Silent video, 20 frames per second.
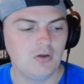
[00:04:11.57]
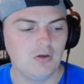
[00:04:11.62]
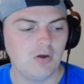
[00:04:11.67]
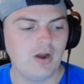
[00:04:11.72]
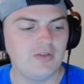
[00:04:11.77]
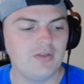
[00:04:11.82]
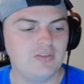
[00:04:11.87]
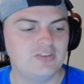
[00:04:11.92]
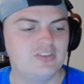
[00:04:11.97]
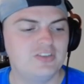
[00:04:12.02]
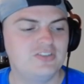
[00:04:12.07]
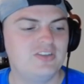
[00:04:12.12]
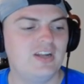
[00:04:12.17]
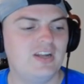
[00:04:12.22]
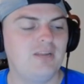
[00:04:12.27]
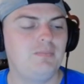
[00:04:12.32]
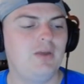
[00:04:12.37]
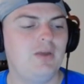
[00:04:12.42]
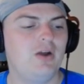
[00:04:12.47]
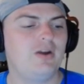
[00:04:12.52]
All right, the
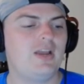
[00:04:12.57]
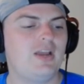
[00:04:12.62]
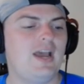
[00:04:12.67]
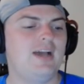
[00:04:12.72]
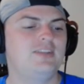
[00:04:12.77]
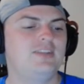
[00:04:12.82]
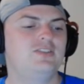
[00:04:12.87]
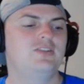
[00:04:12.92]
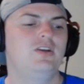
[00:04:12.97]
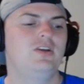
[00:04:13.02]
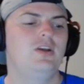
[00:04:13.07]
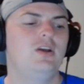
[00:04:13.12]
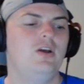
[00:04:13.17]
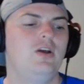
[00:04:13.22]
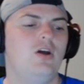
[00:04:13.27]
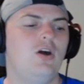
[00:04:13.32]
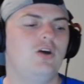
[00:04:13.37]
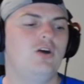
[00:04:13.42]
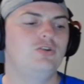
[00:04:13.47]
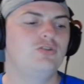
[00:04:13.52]
Cincinnati Bearcats
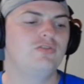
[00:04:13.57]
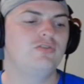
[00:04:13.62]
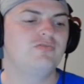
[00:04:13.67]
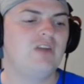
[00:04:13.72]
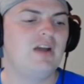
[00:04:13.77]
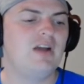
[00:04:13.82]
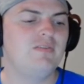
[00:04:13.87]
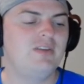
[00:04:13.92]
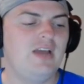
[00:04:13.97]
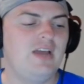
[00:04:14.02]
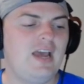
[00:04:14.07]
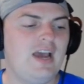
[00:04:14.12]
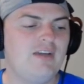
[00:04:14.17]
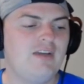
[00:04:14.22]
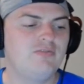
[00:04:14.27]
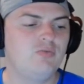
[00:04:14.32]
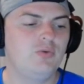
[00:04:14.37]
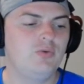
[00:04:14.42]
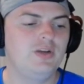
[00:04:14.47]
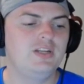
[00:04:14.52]
under five and a
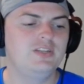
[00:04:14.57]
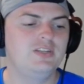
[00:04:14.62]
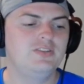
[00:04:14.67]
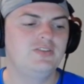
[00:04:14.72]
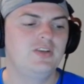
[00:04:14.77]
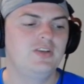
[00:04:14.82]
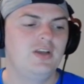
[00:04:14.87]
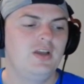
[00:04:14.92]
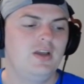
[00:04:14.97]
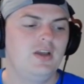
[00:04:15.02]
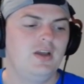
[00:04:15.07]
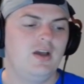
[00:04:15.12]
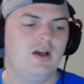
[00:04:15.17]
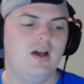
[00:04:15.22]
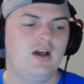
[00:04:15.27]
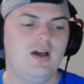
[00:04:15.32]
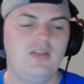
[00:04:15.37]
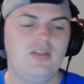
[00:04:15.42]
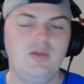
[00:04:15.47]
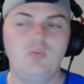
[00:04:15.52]
half wins.
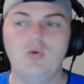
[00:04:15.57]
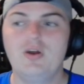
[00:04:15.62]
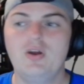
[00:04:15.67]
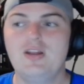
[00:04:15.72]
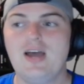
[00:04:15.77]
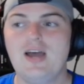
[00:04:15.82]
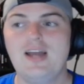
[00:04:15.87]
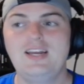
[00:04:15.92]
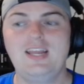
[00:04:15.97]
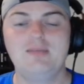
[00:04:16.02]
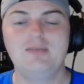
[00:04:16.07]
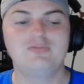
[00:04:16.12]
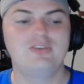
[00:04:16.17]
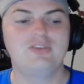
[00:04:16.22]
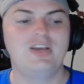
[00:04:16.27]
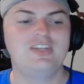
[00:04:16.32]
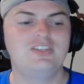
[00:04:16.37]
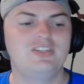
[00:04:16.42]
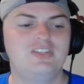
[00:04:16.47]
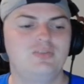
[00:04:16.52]
Uh, they won nine games
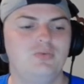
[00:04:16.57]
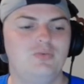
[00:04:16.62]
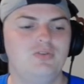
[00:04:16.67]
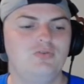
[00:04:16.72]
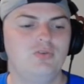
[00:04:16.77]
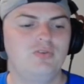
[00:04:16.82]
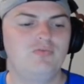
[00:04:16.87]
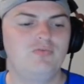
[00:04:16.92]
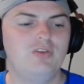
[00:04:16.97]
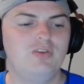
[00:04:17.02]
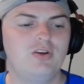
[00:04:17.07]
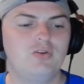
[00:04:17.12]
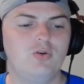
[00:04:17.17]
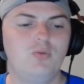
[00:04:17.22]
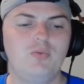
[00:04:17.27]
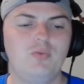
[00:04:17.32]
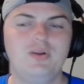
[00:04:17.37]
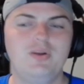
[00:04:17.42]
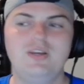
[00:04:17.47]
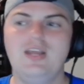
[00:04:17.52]
last season with Luke
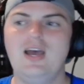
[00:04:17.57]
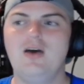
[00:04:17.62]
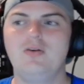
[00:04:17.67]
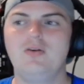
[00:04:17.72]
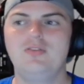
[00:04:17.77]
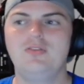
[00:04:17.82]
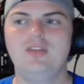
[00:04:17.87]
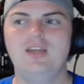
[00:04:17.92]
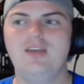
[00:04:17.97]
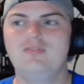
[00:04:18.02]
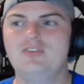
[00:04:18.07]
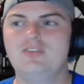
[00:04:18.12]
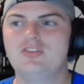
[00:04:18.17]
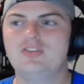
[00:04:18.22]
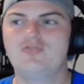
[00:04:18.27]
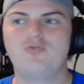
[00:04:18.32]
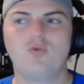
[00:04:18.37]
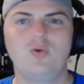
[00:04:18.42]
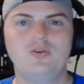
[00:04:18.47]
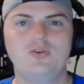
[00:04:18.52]
Fickell, but now they have
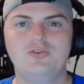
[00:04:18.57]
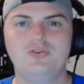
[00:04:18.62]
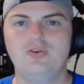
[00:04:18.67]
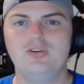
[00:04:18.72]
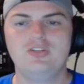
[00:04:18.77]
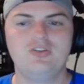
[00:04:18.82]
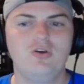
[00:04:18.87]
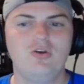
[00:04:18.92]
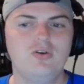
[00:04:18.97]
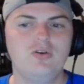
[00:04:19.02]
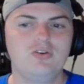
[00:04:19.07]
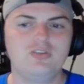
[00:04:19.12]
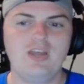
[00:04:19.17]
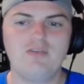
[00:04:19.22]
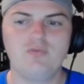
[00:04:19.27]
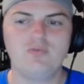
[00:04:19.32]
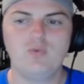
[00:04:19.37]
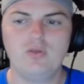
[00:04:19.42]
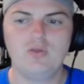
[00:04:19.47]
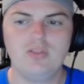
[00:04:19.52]
just four returning starters.
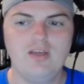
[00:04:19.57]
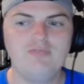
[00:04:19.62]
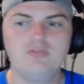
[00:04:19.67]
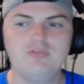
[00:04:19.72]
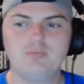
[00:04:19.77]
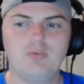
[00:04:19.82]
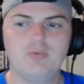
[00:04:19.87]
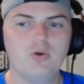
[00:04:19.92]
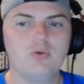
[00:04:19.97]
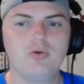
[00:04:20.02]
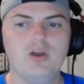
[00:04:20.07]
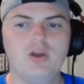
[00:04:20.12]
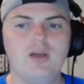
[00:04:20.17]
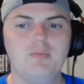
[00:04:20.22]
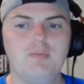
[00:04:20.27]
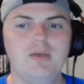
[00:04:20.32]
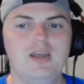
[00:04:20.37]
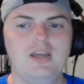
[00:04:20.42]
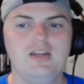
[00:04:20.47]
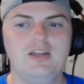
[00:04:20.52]
Everyone left the
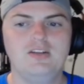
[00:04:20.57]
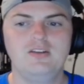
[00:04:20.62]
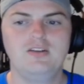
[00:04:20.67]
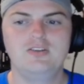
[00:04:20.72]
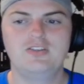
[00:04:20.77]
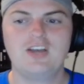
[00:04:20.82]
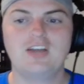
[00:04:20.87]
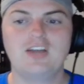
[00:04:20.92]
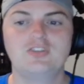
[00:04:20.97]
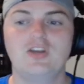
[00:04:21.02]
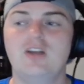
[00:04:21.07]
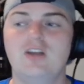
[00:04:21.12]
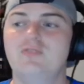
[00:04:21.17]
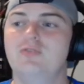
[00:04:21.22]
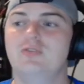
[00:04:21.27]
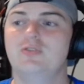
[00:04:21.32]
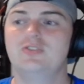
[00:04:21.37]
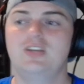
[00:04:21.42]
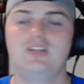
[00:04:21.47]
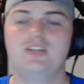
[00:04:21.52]
program, and Scott
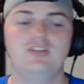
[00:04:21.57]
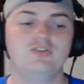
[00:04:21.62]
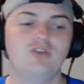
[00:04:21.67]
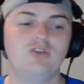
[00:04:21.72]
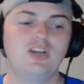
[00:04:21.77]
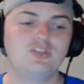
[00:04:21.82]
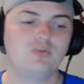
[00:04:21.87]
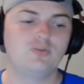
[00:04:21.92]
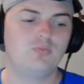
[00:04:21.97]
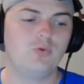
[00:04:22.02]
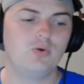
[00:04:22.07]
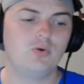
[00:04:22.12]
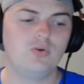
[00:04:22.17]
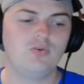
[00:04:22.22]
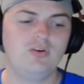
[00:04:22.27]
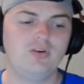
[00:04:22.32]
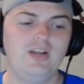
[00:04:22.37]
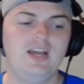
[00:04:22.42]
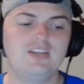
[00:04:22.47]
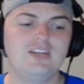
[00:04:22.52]
Satterfield's hit the transfer
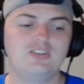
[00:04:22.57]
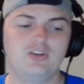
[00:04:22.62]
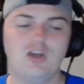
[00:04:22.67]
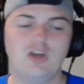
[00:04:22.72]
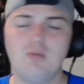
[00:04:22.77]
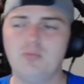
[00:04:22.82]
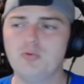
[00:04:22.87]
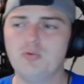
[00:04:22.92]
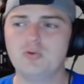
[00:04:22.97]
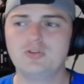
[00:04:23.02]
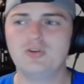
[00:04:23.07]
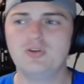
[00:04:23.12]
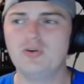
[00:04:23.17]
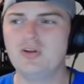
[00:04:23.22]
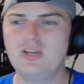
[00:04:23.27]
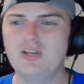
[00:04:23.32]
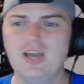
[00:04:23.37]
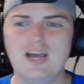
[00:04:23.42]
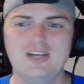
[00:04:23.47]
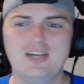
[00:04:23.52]
portal and has a couple
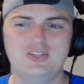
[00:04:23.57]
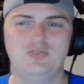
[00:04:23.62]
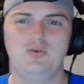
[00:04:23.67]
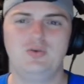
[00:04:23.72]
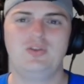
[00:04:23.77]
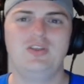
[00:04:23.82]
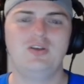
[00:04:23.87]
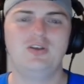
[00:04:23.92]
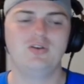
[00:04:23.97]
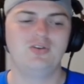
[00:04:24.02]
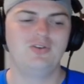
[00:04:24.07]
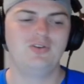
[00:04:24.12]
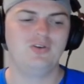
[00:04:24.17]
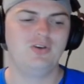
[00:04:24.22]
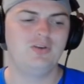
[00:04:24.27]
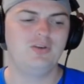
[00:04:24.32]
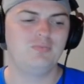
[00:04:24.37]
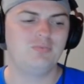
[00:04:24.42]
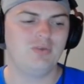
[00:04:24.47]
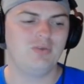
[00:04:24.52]
returning guys who I think are
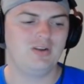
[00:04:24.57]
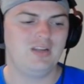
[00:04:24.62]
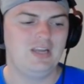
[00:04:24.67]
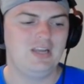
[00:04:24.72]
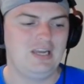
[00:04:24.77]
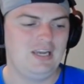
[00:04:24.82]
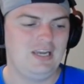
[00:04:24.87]
good, but